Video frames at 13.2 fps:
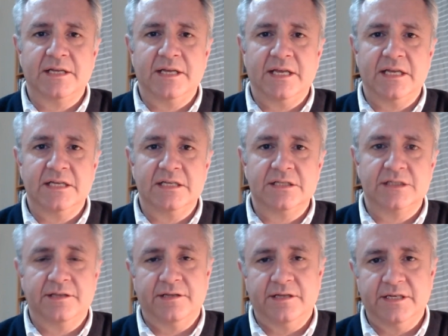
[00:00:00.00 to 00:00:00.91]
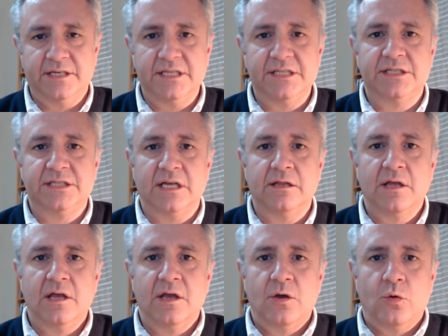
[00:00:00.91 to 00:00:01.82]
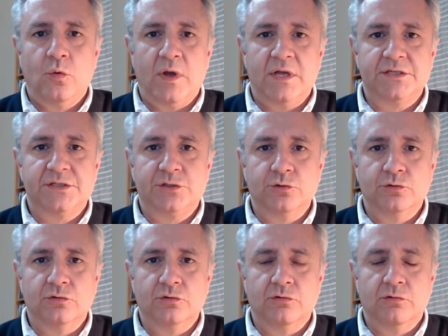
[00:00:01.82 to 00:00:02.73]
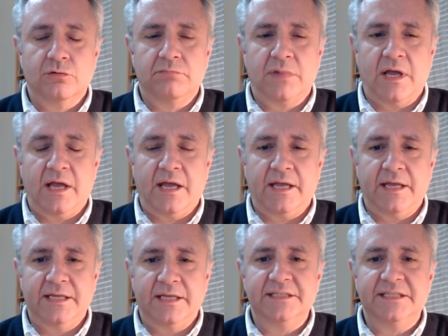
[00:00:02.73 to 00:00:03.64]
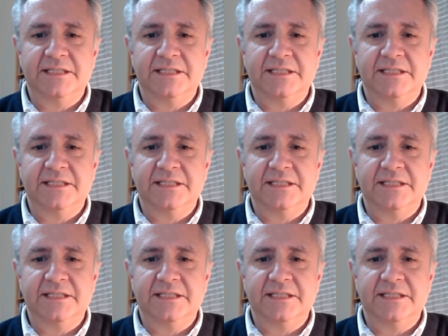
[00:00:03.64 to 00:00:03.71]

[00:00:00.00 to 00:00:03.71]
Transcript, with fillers: is the initial was to, uh, in